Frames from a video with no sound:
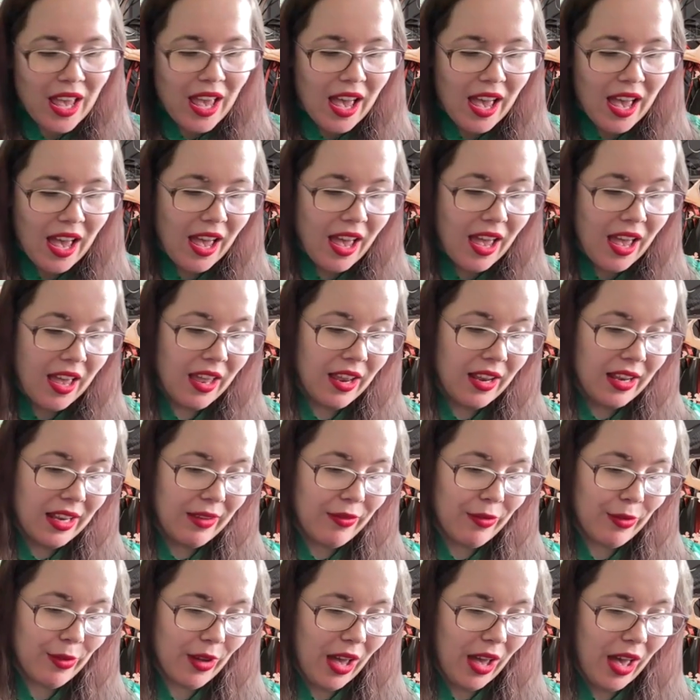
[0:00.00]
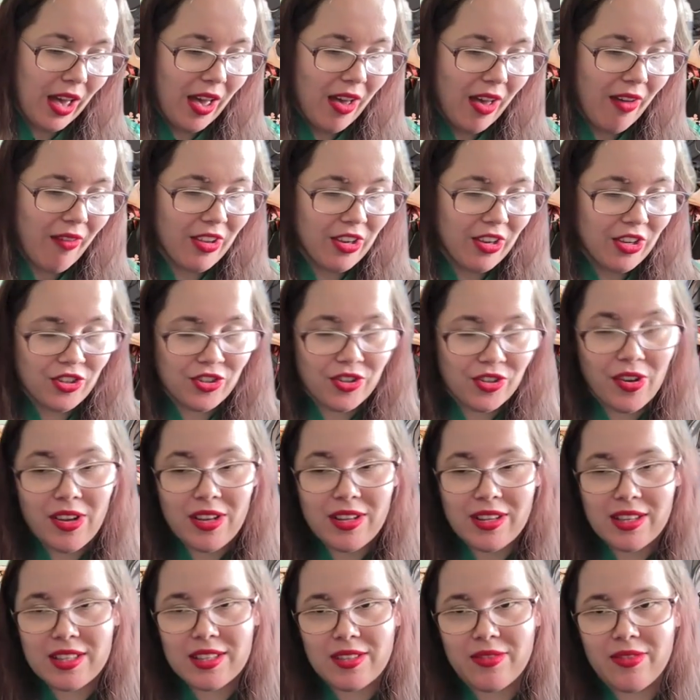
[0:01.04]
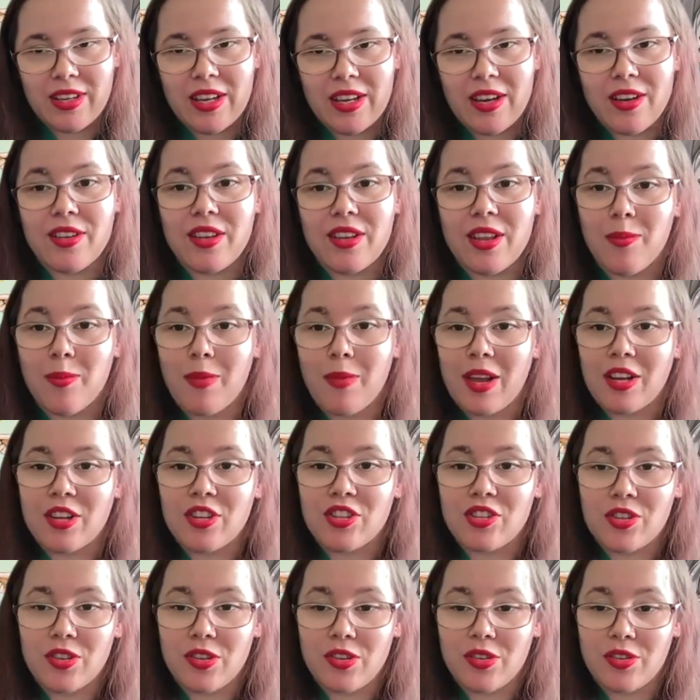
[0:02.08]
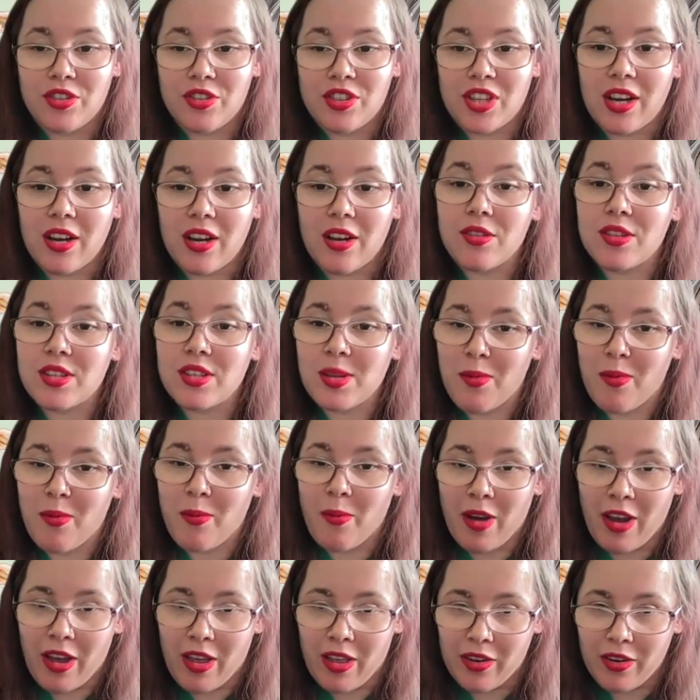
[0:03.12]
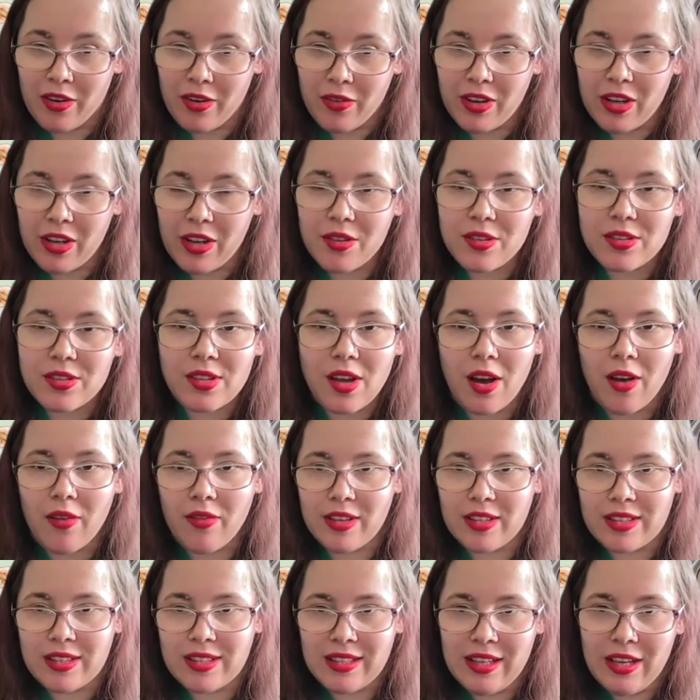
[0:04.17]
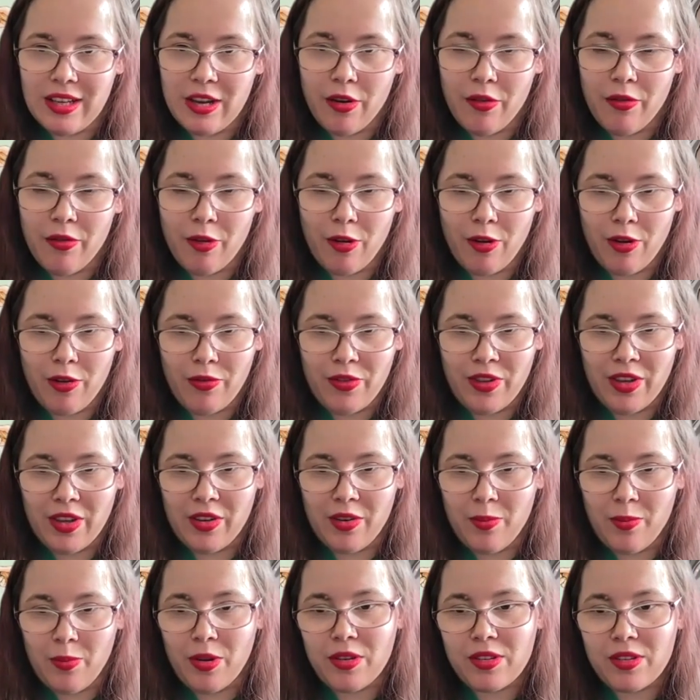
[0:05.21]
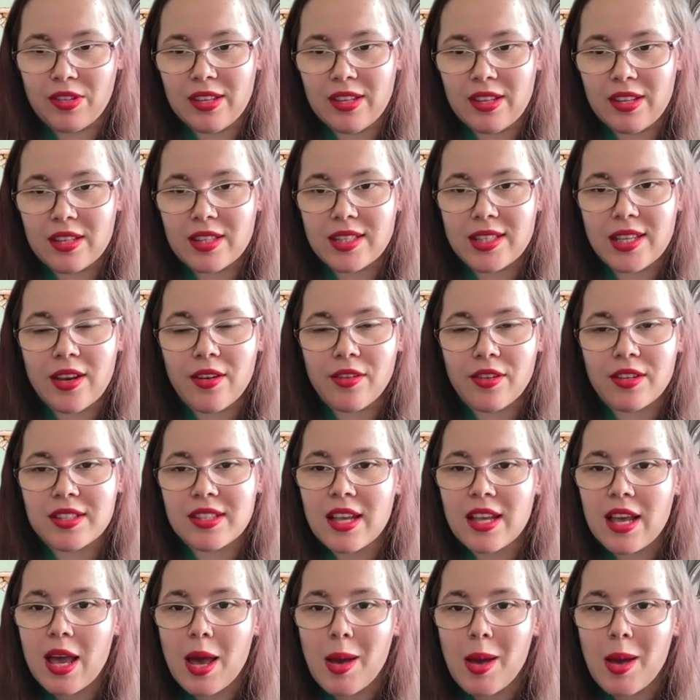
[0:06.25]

And if you have enjoyed this video, then make sure to check out some of my other videos, obviously of all of the other books in this series.